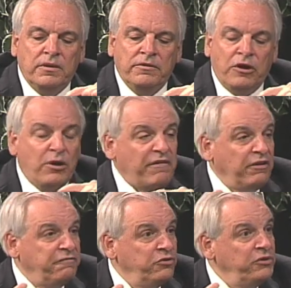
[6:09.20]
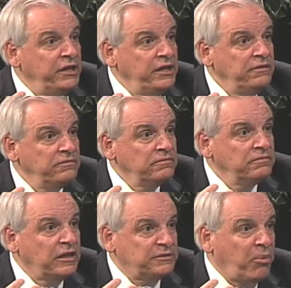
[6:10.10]
they don't have enough food to eat.
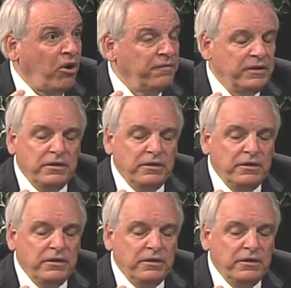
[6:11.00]
That's part of it.